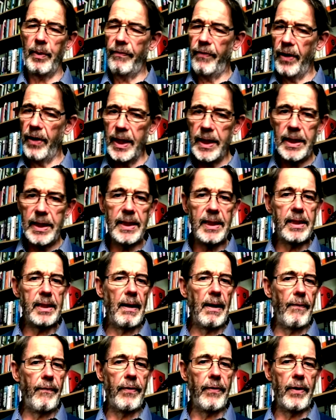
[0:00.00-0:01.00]
We've heard this
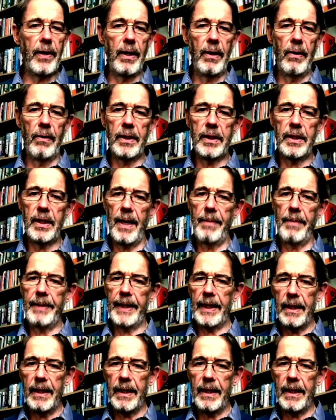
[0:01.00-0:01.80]
stuff for a long time.